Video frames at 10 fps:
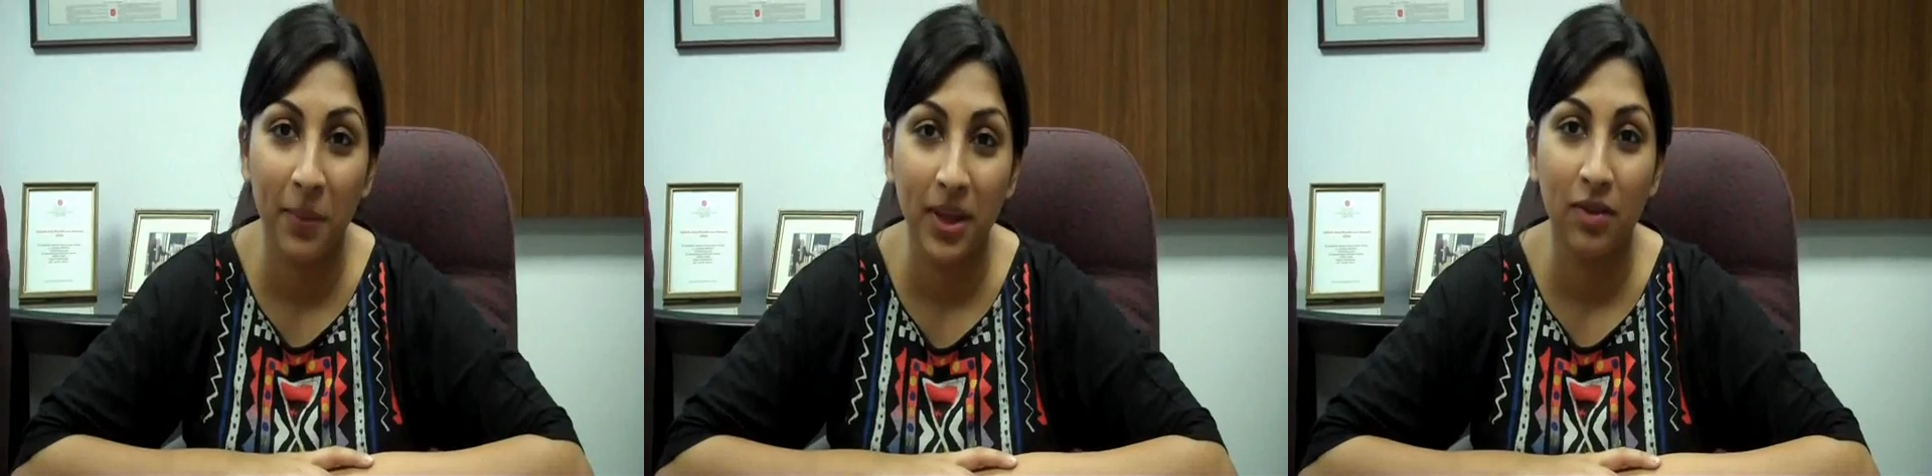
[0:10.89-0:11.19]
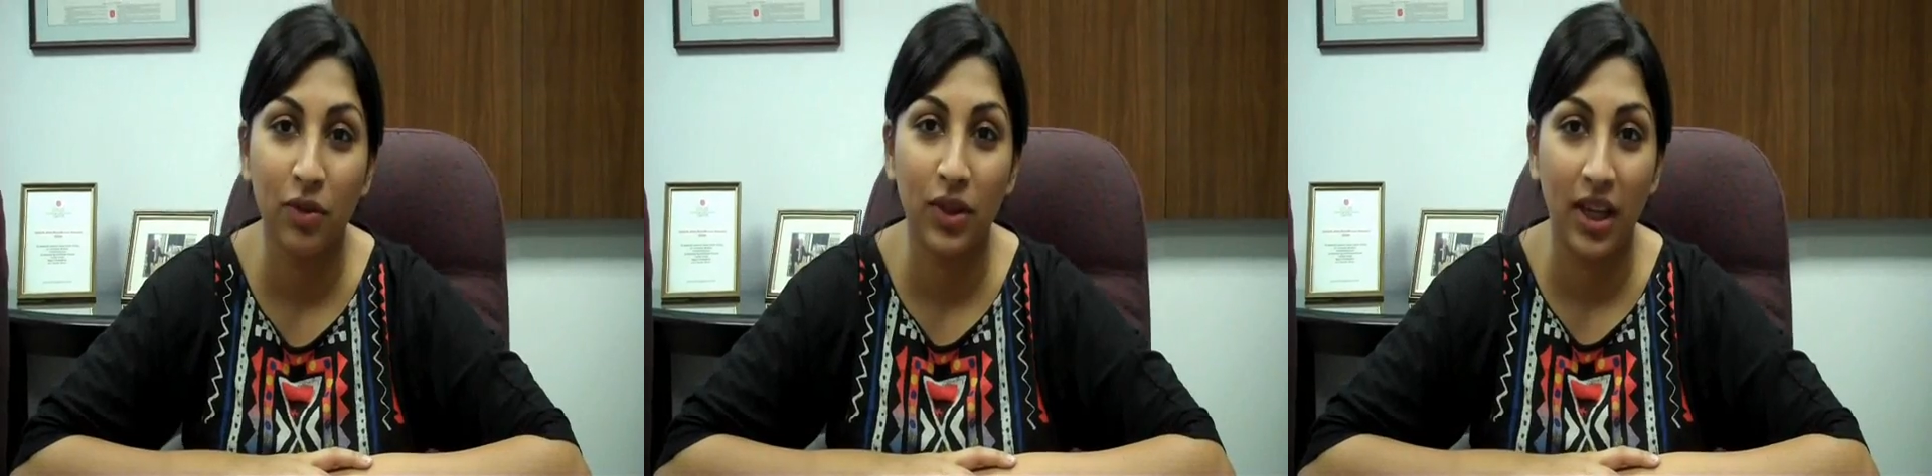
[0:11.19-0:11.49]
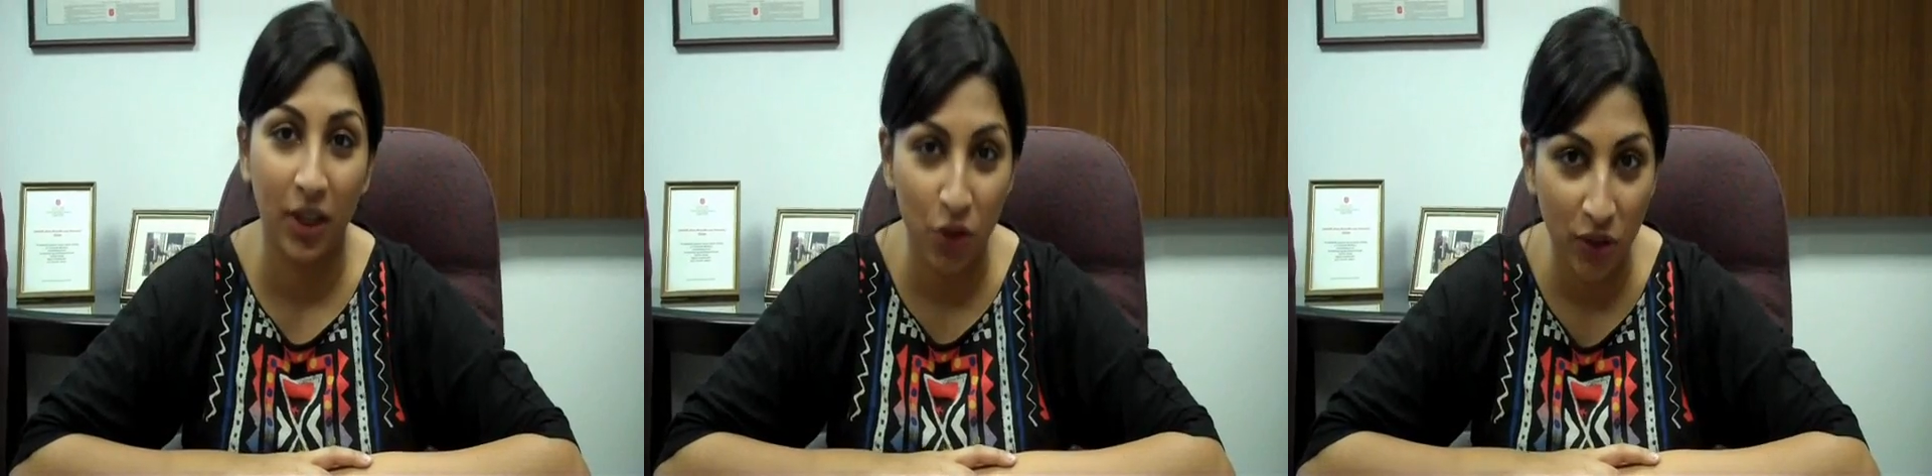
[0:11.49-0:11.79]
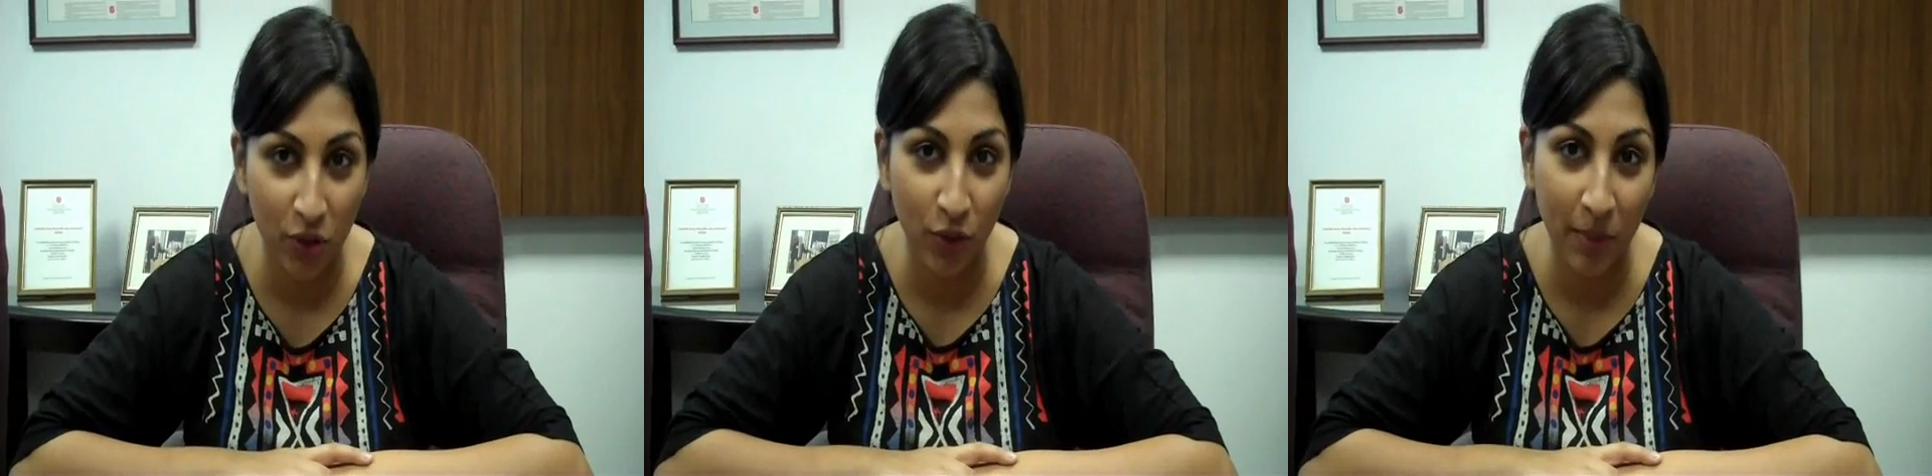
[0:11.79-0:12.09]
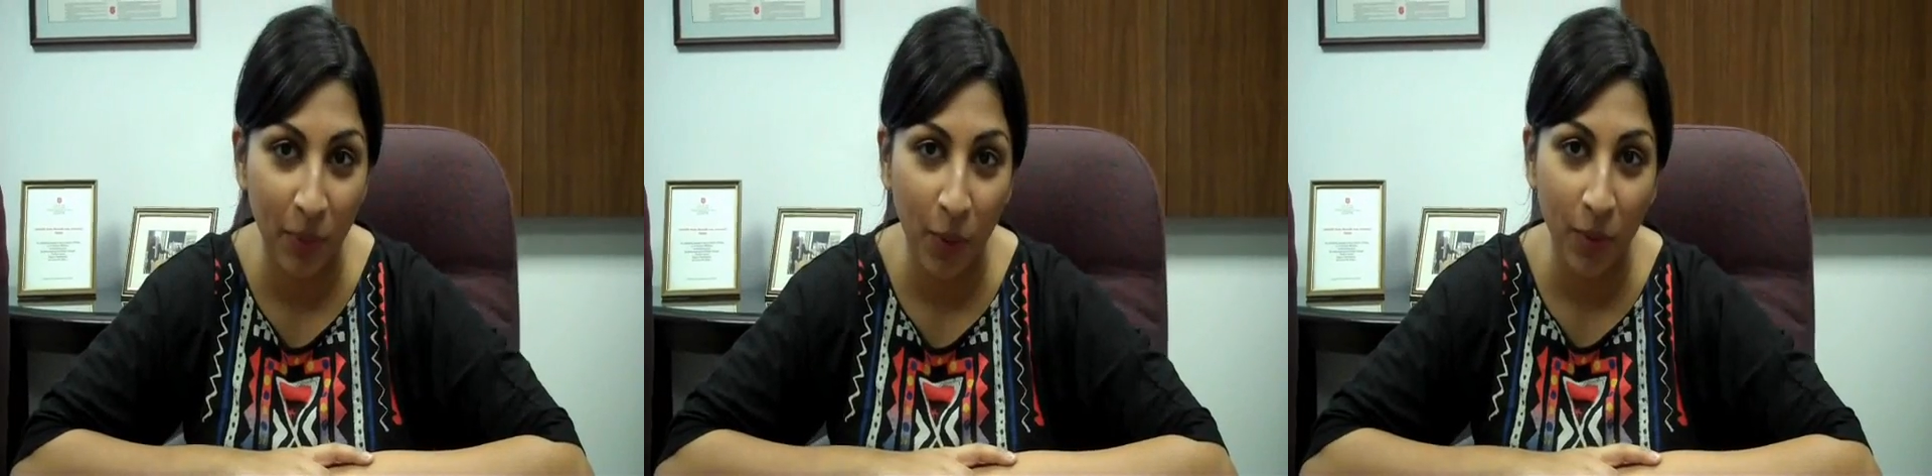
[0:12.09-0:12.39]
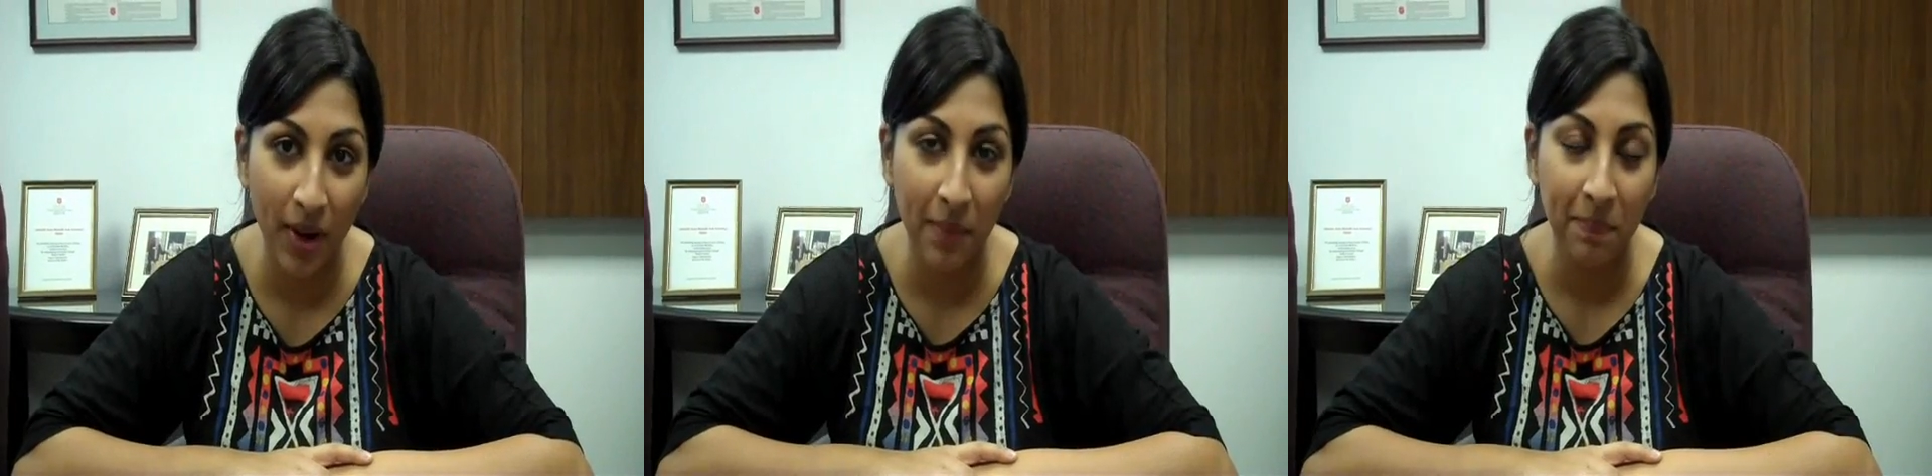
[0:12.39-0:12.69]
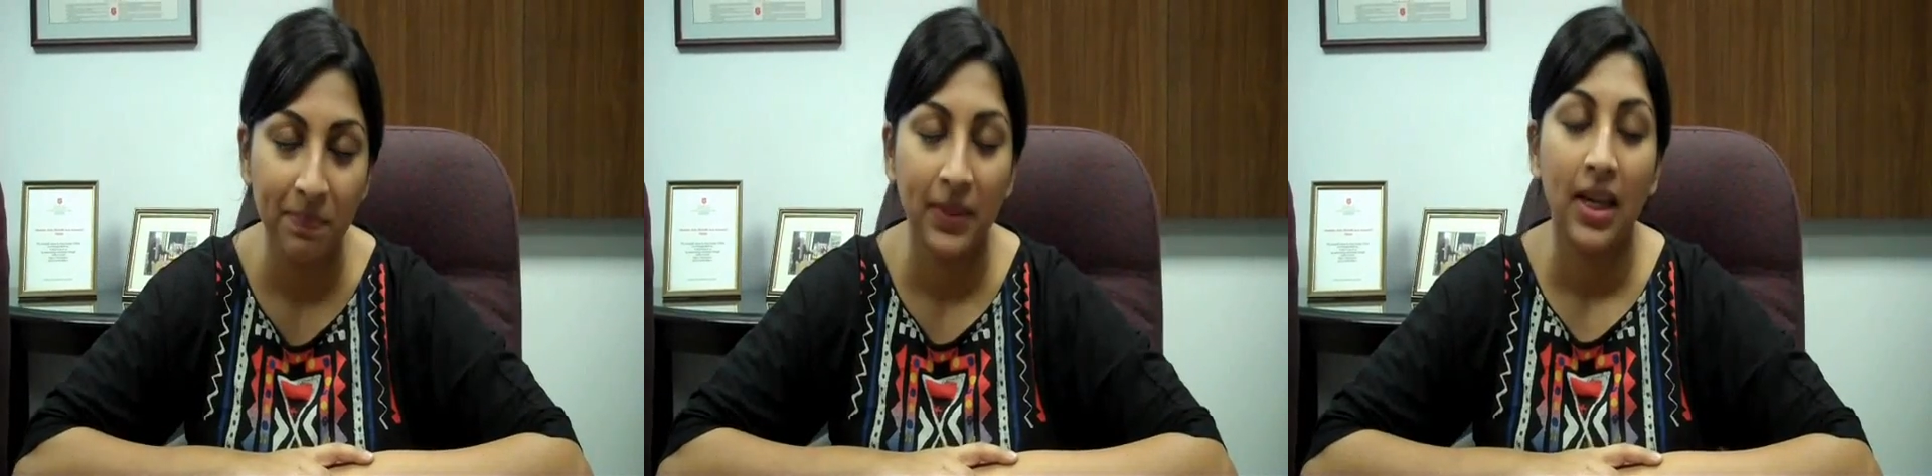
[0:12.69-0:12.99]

Army for the Angel Tree program.